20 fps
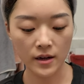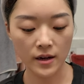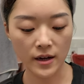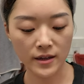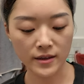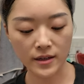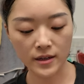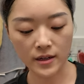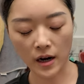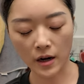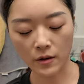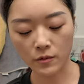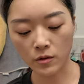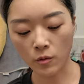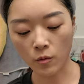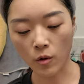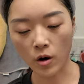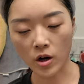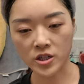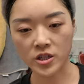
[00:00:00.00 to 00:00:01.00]
and then I
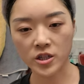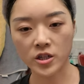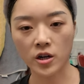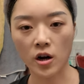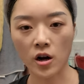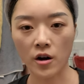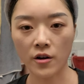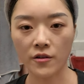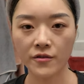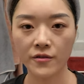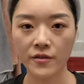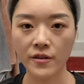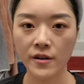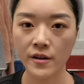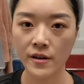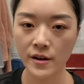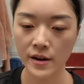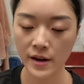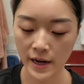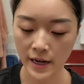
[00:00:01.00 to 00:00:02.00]
will wash it off
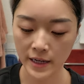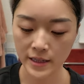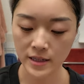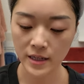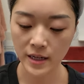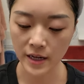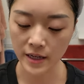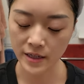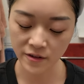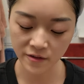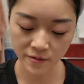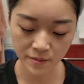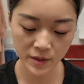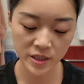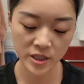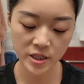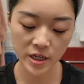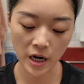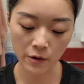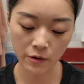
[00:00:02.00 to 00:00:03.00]
at the end of my
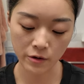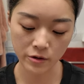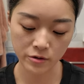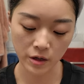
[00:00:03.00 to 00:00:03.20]
shower,